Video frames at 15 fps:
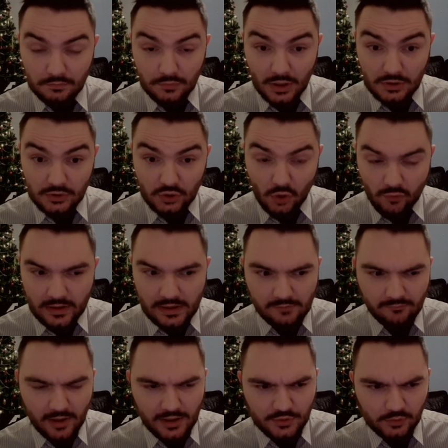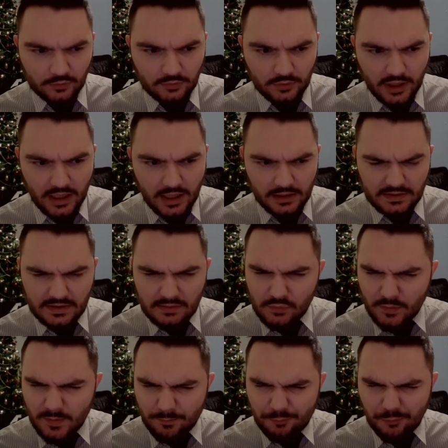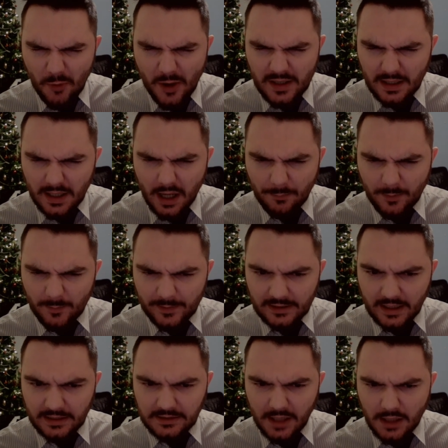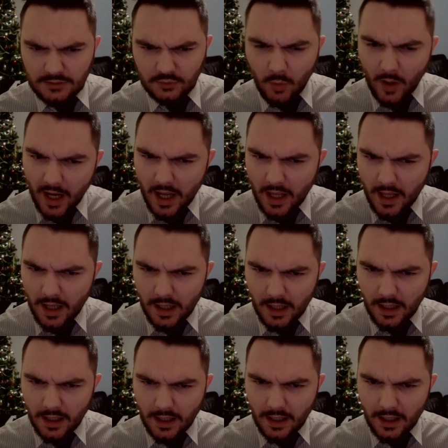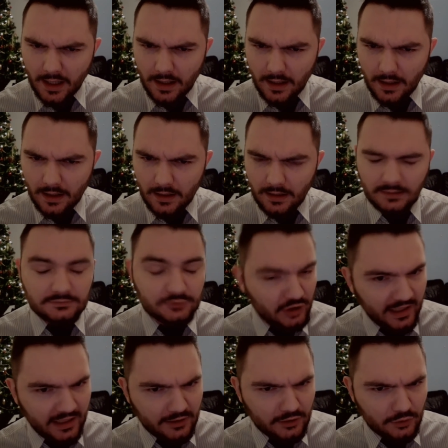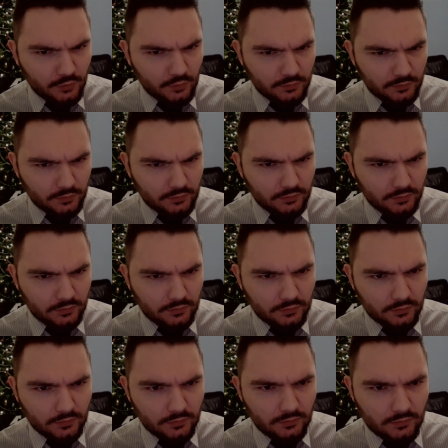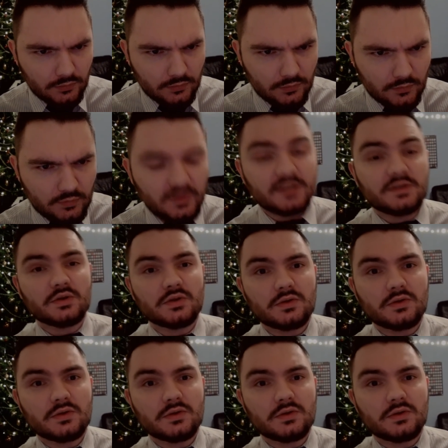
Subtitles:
Sorry, Rachel. Seems to be breaking up a bit. I can't quite... You hear you? There's...